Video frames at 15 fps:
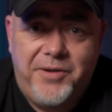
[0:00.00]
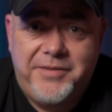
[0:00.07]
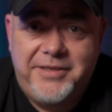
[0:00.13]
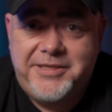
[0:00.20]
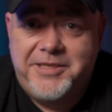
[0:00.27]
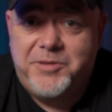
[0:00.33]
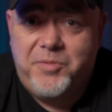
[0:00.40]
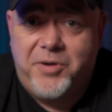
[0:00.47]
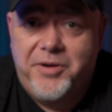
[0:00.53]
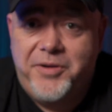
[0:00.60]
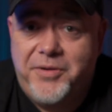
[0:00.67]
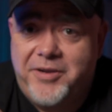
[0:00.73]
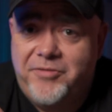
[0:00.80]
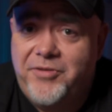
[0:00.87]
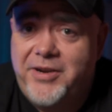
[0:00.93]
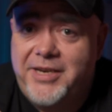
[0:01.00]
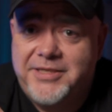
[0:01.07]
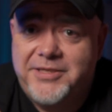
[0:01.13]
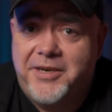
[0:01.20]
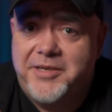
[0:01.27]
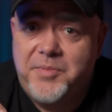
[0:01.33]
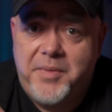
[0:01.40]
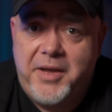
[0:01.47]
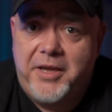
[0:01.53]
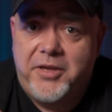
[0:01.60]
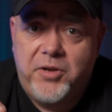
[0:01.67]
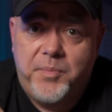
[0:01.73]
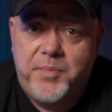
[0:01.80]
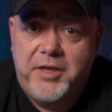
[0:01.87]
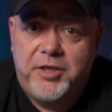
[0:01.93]
Now this is where you can really start to
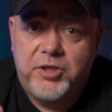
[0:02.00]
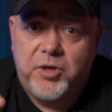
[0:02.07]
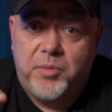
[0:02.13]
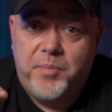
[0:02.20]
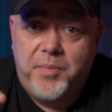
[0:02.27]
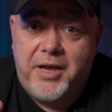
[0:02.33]
make your picture